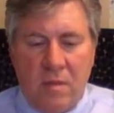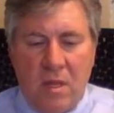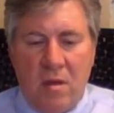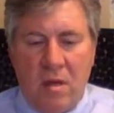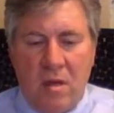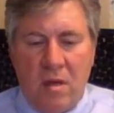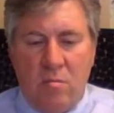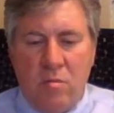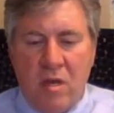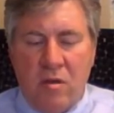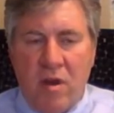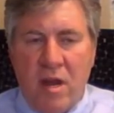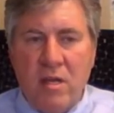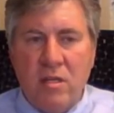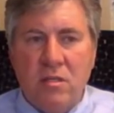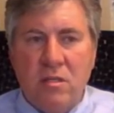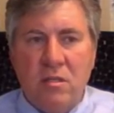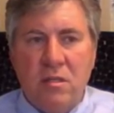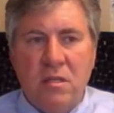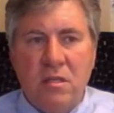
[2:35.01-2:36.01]
Now,
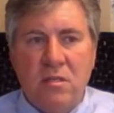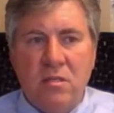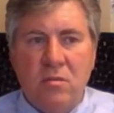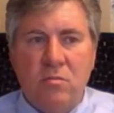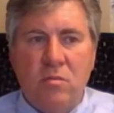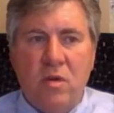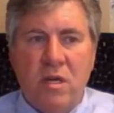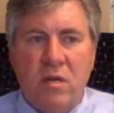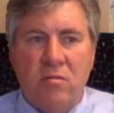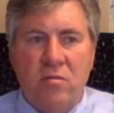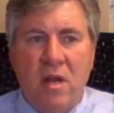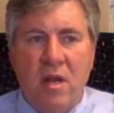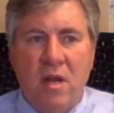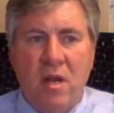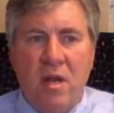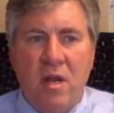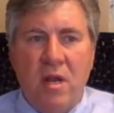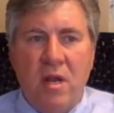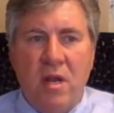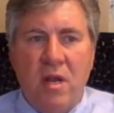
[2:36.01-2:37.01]
immigration is quite
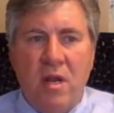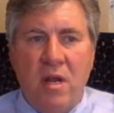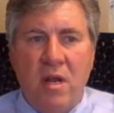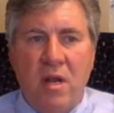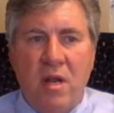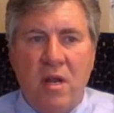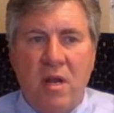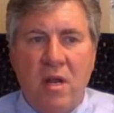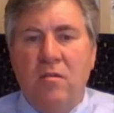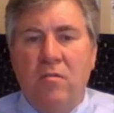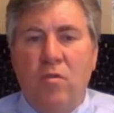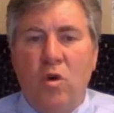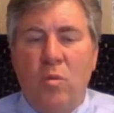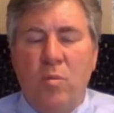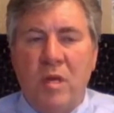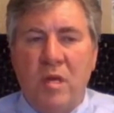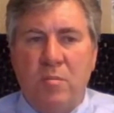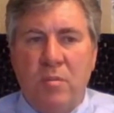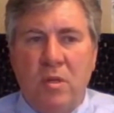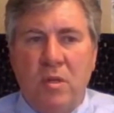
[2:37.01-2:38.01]
relevant
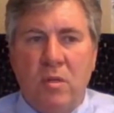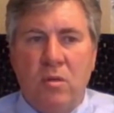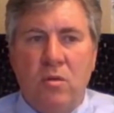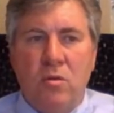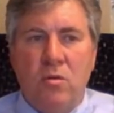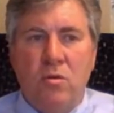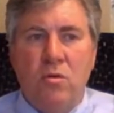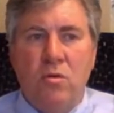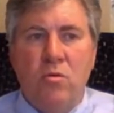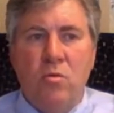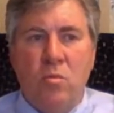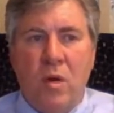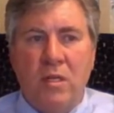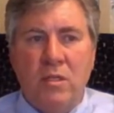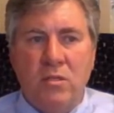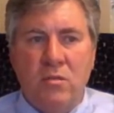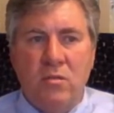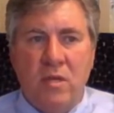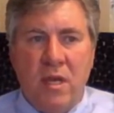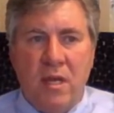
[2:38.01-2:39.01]
for people who
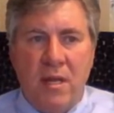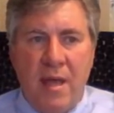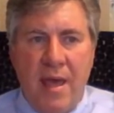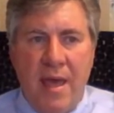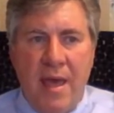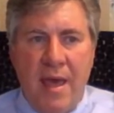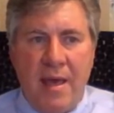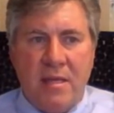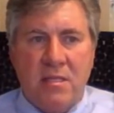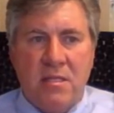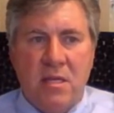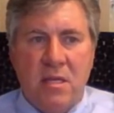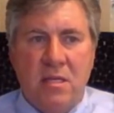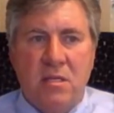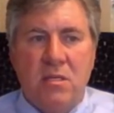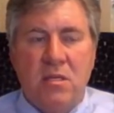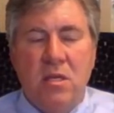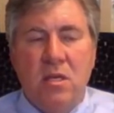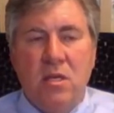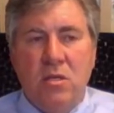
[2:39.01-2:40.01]
want to get
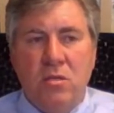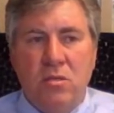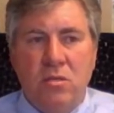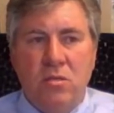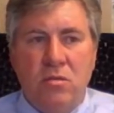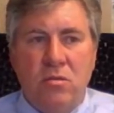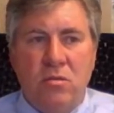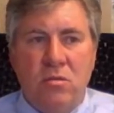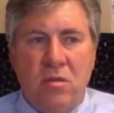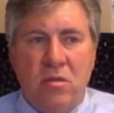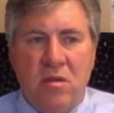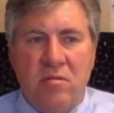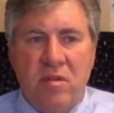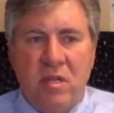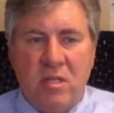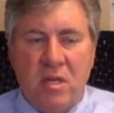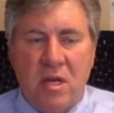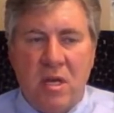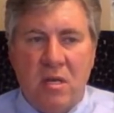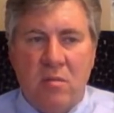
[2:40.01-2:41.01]
access to their
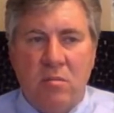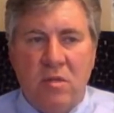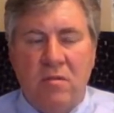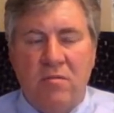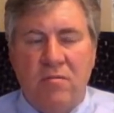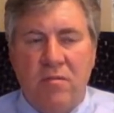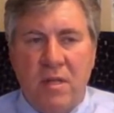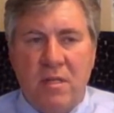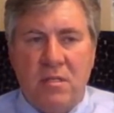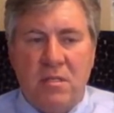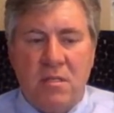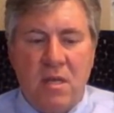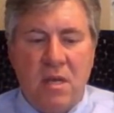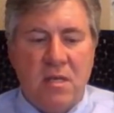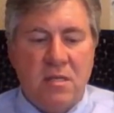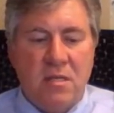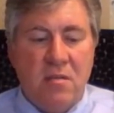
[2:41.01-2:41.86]
retirement funds.